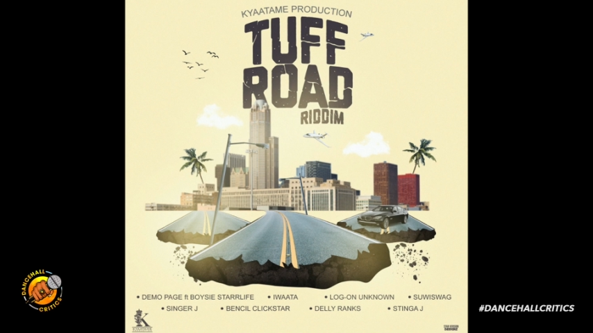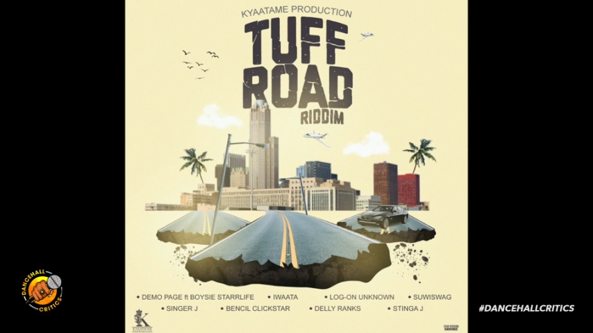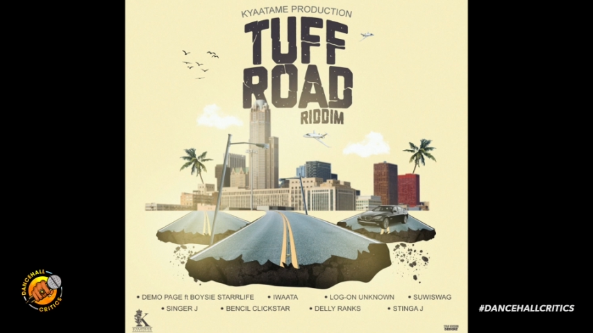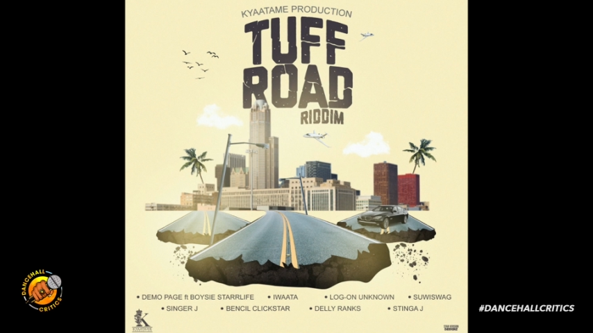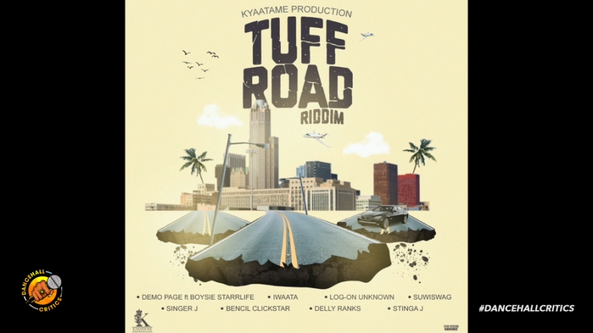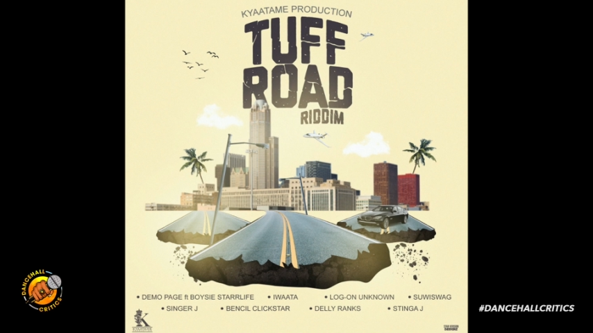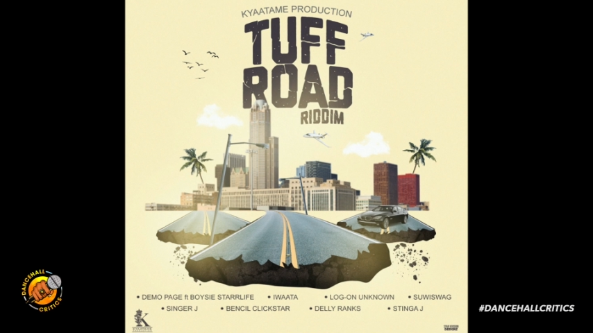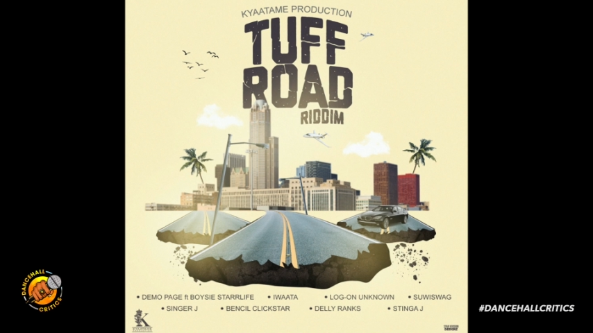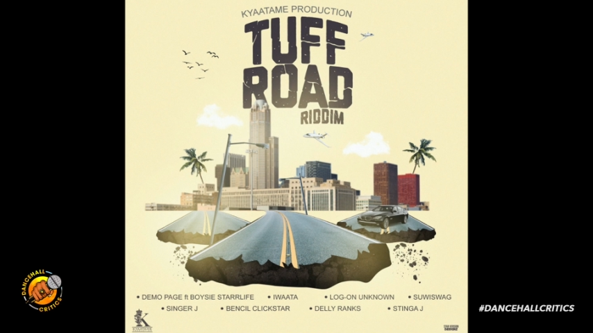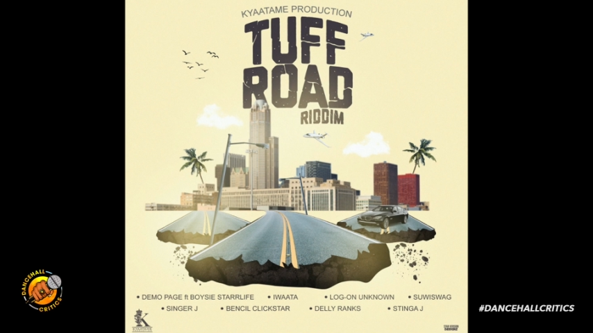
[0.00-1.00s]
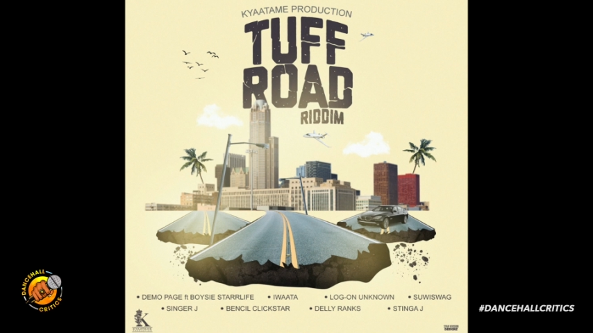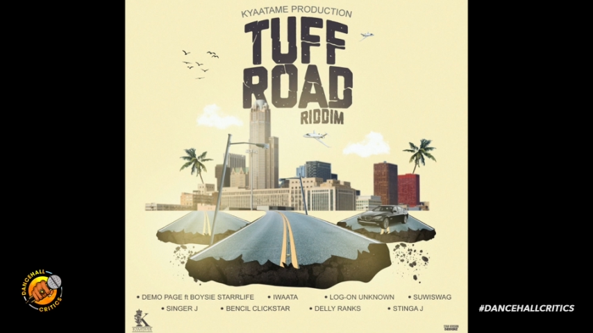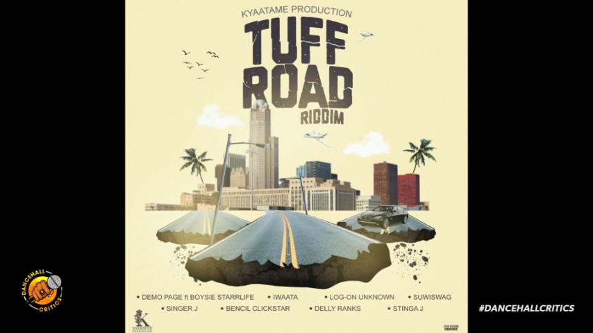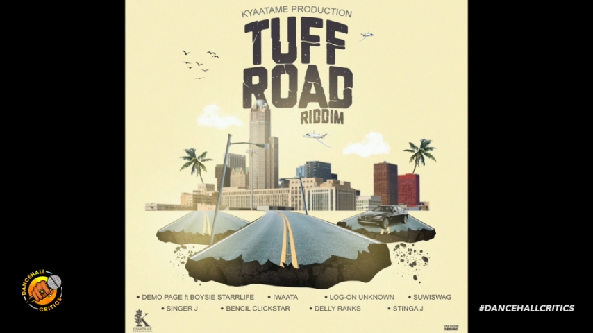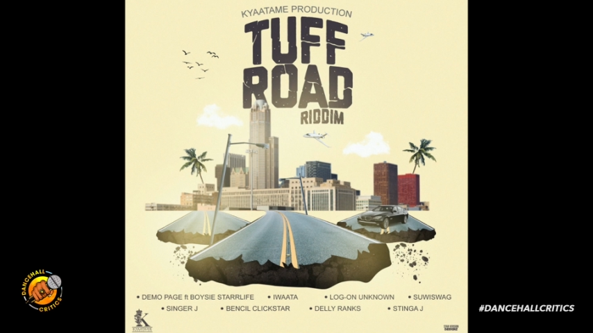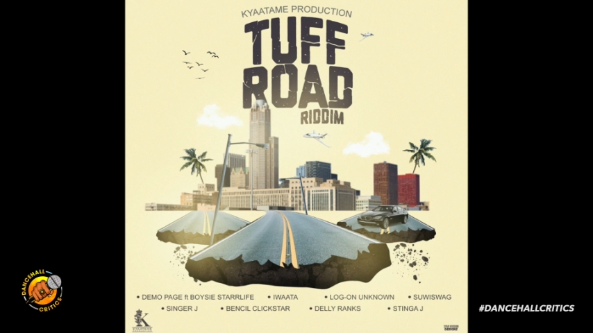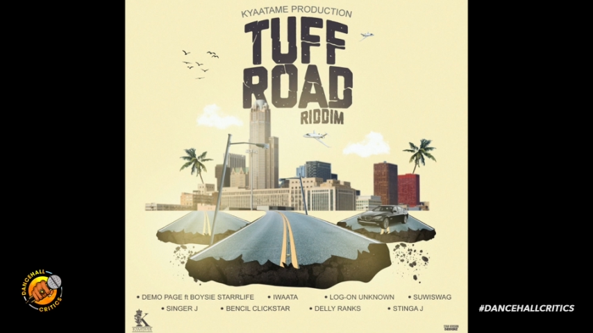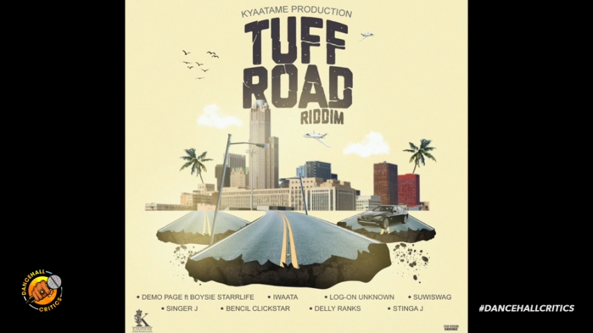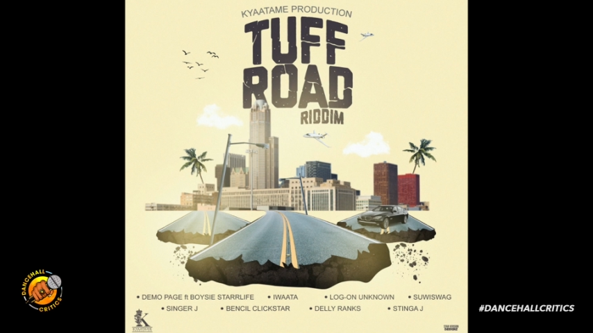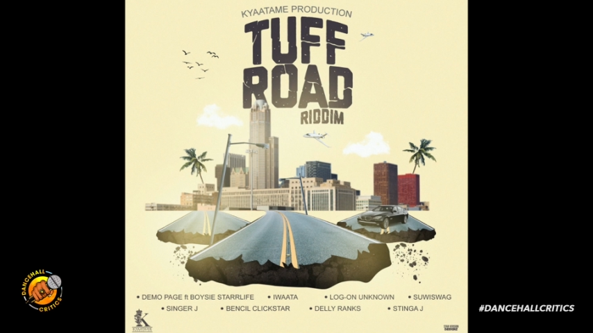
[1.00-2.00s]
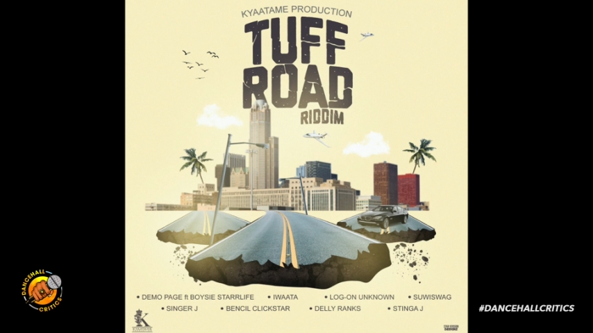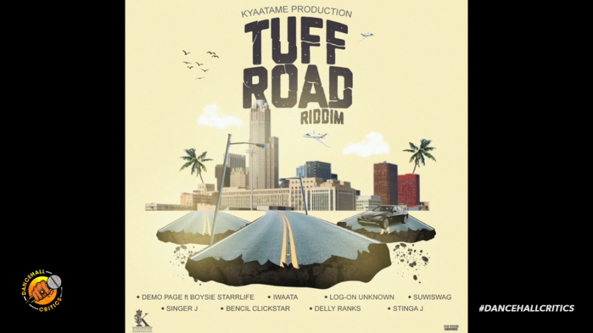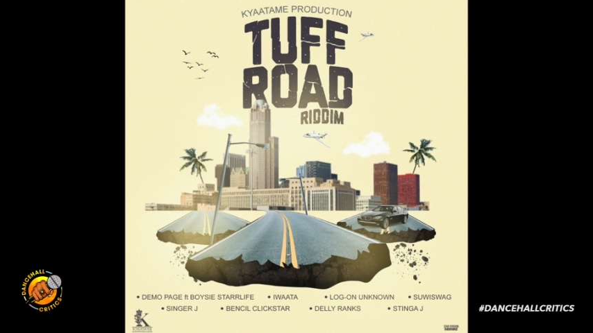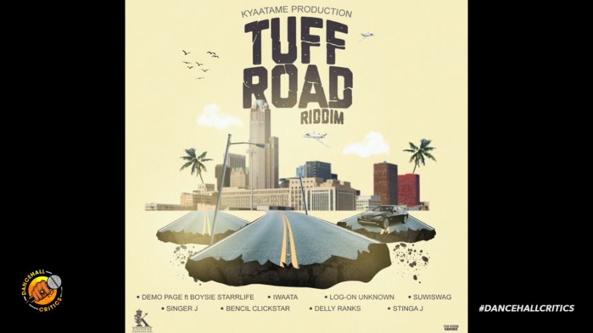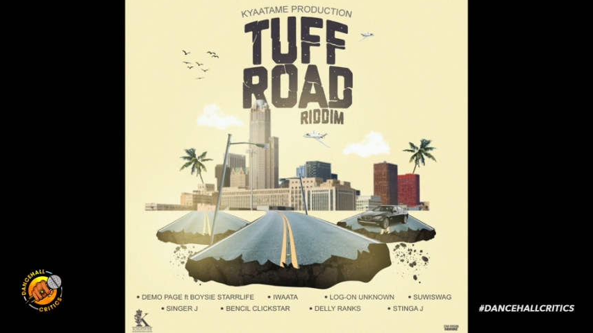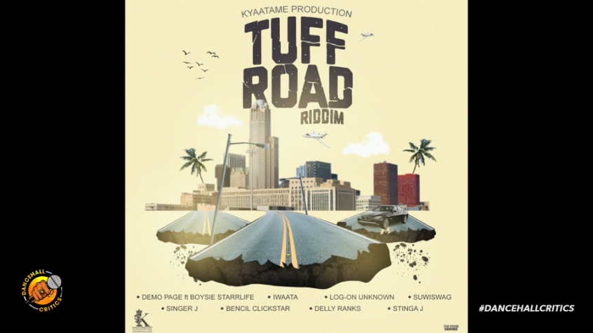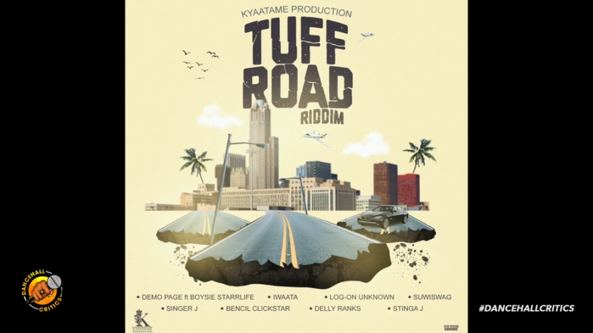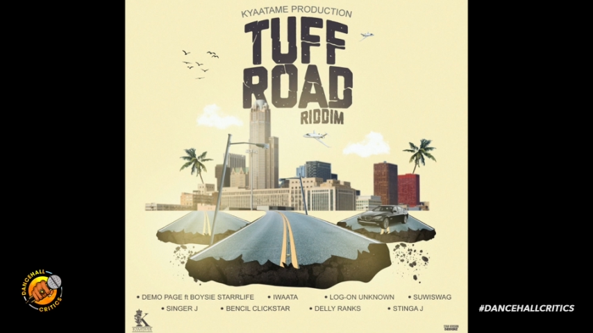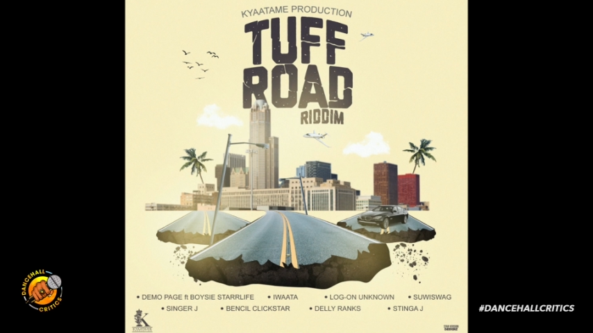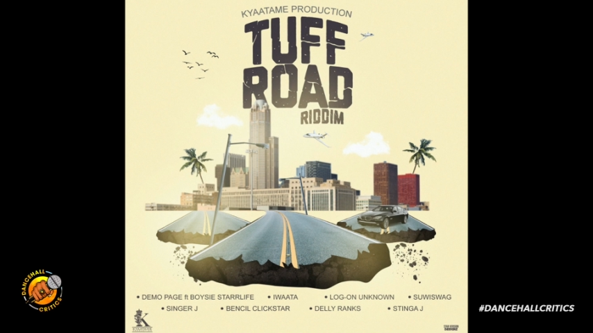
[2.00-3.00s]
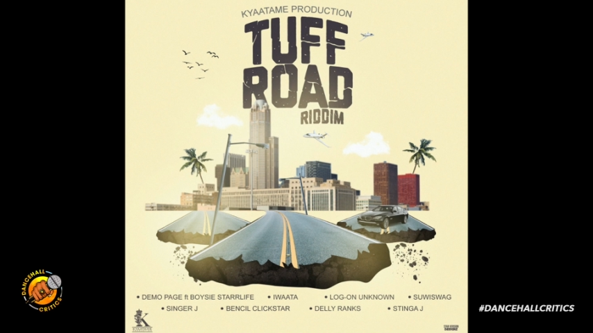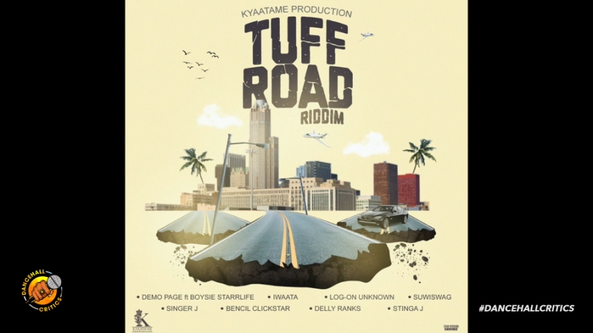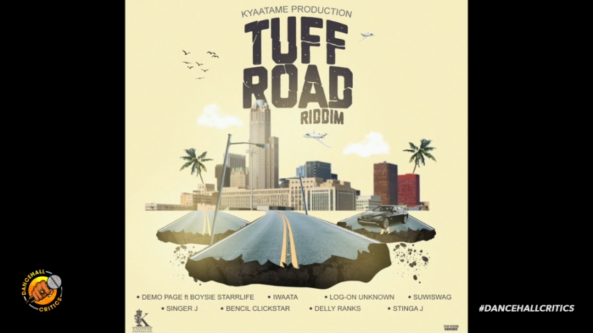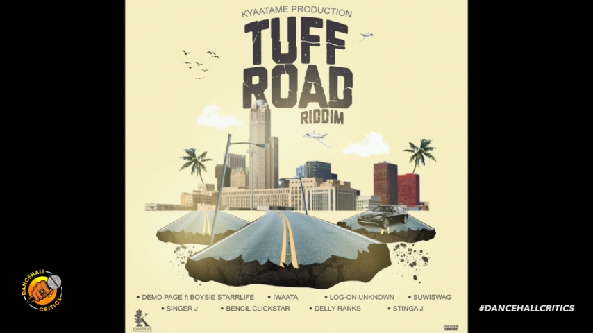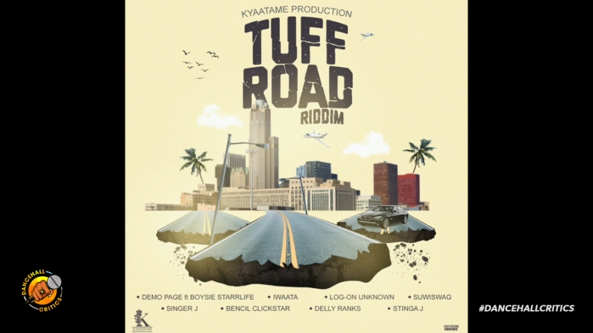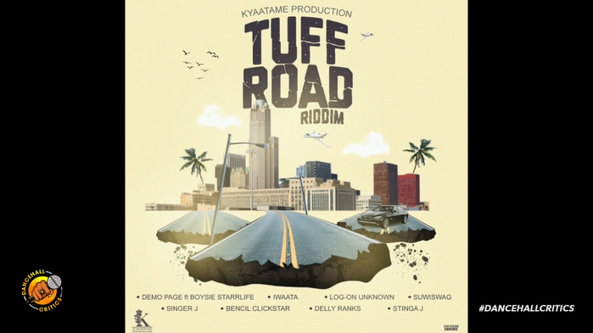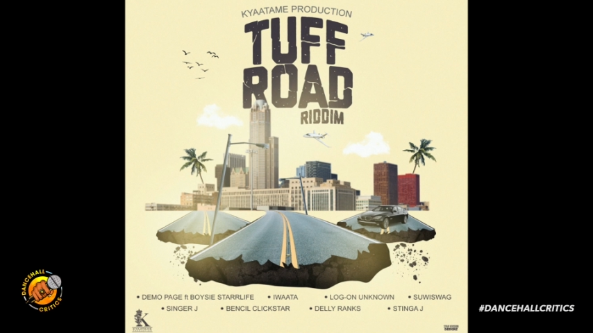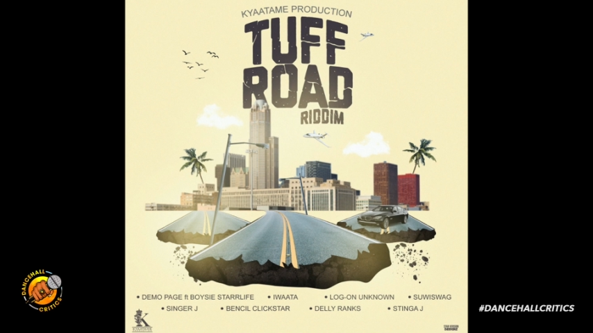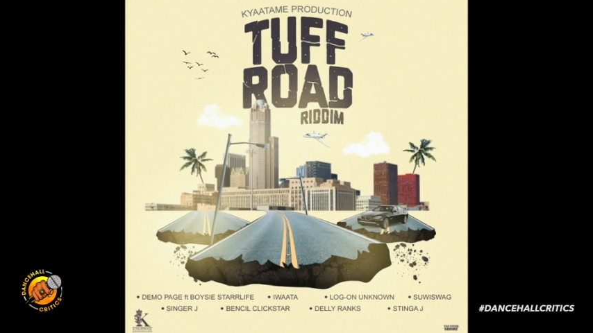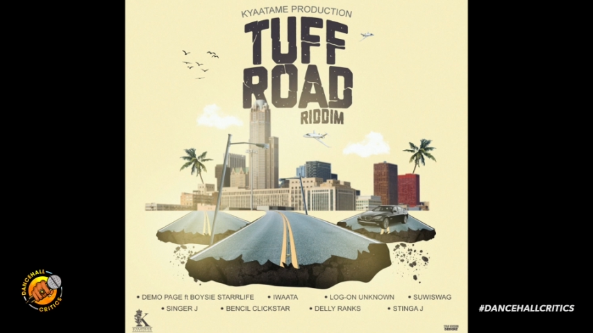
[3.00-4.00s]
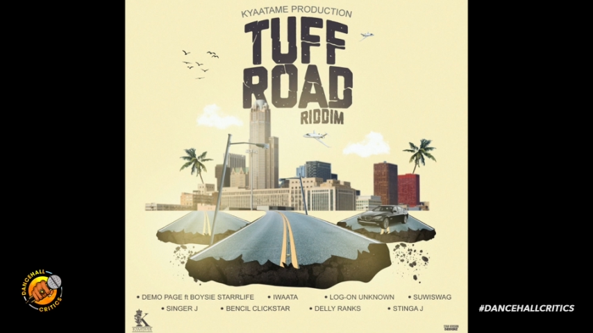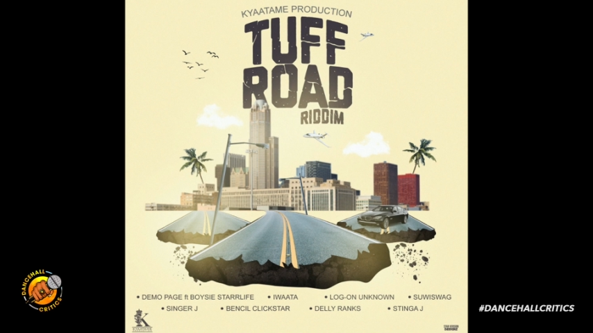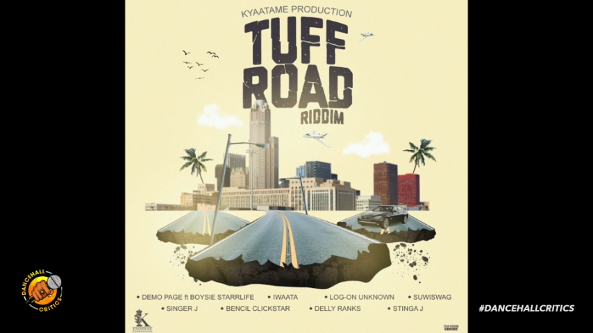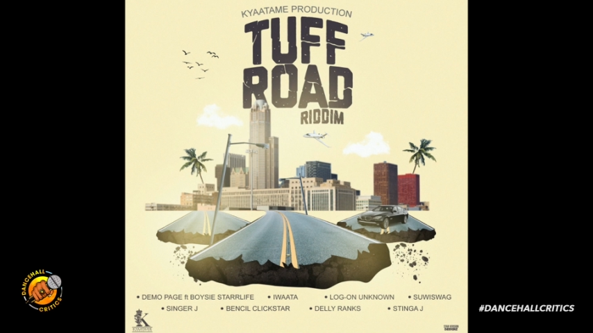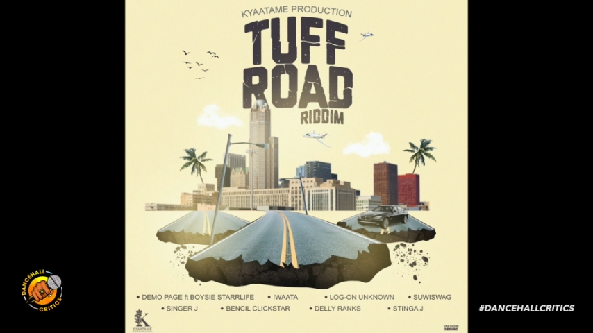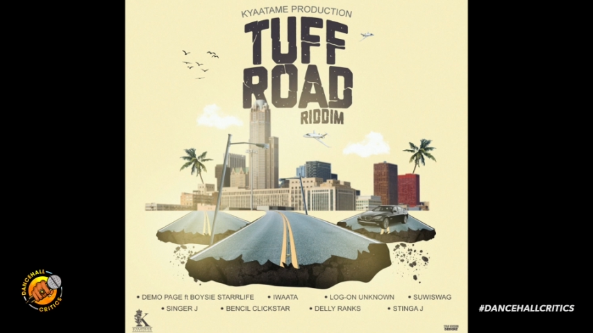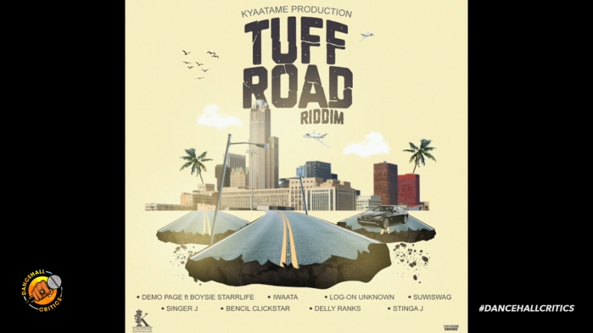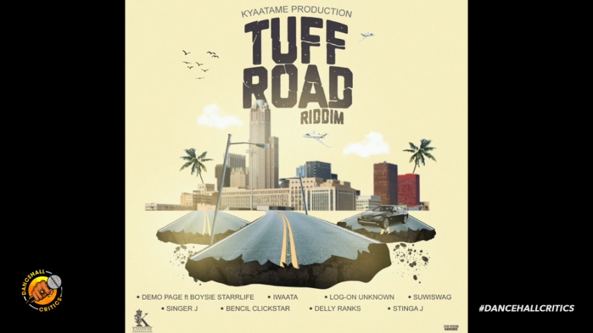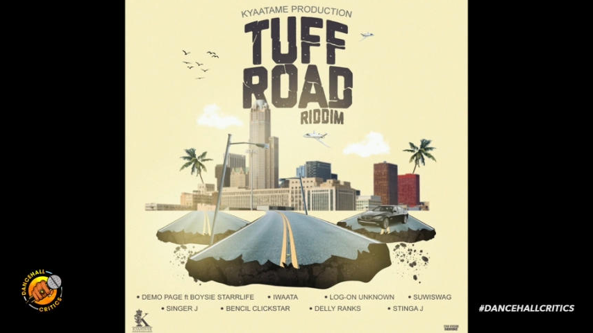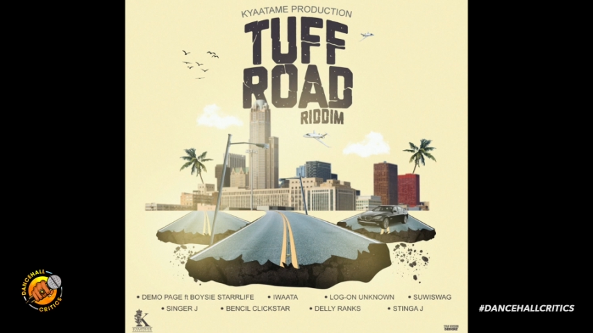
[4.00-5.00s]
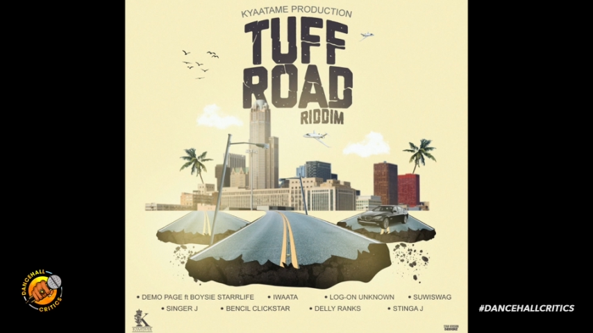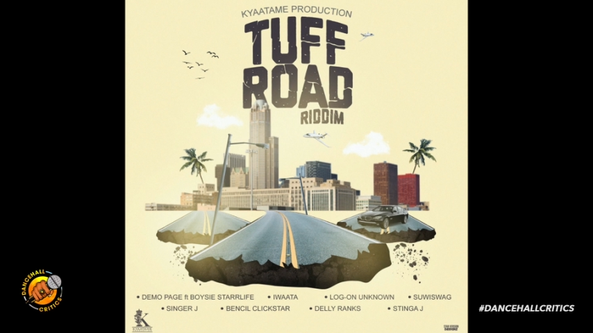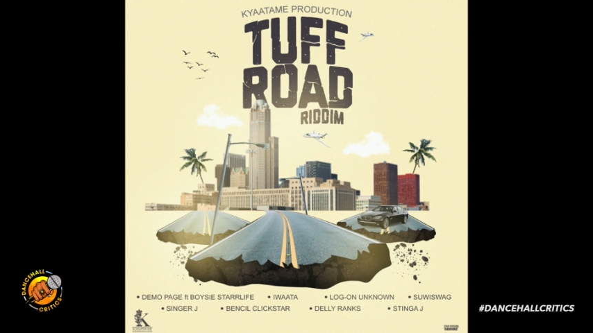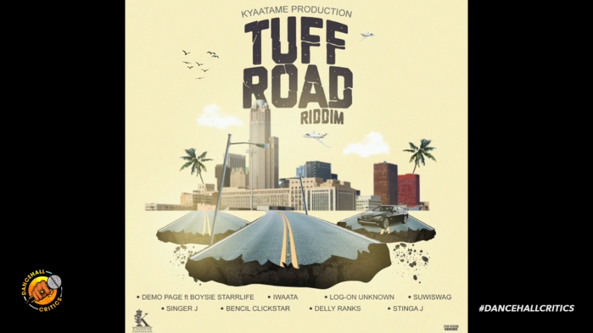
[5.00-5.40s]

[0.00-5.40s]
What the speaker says: [unreadable: no face in view]